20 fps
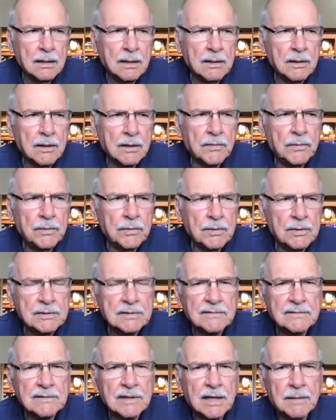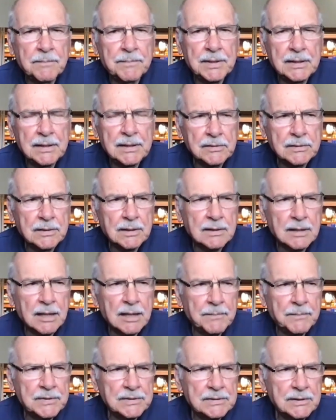There are rules of
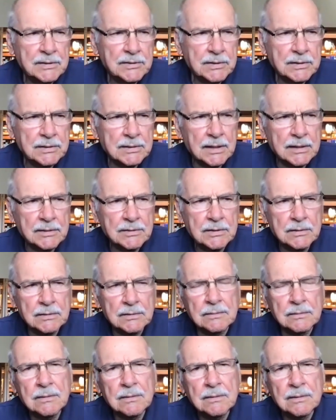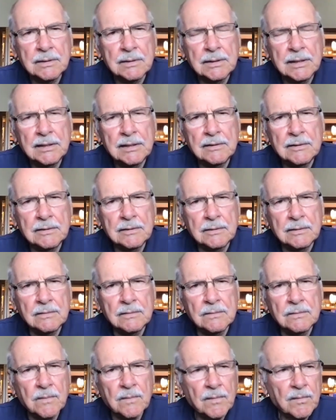composition that you need
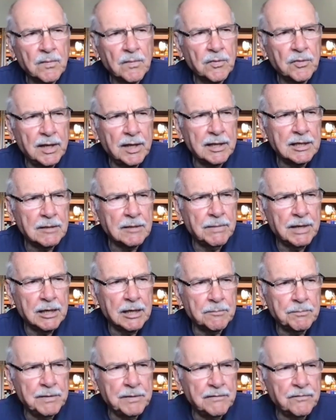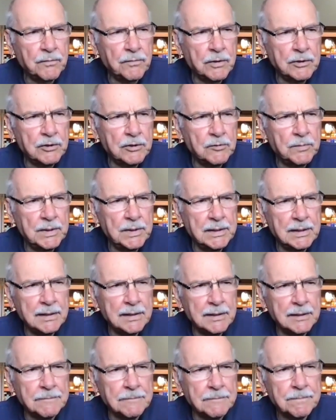to think about before you
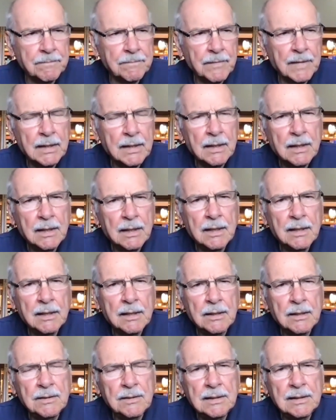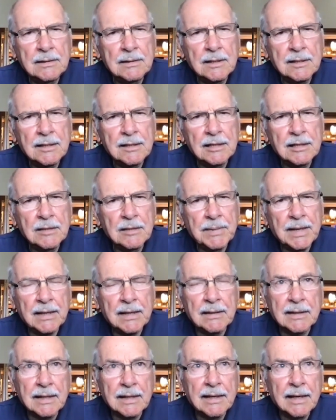begin. You need to think
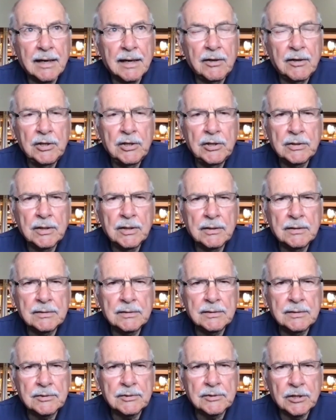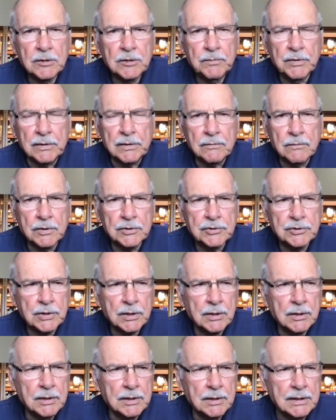about how you're going to interpret what
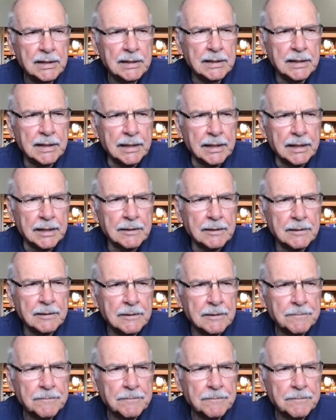you're looking at.